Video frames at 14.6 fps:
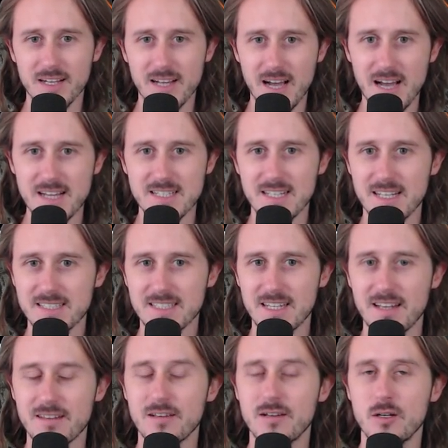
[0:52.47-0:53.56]
guys, let's
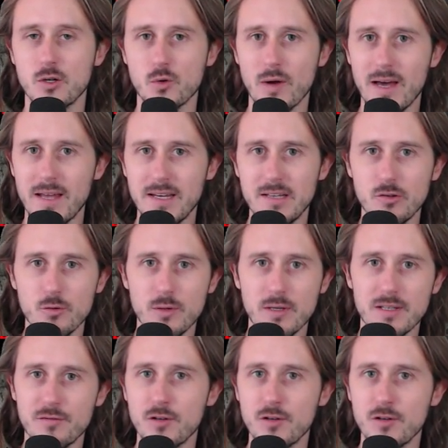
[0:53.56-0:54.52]
get right into it.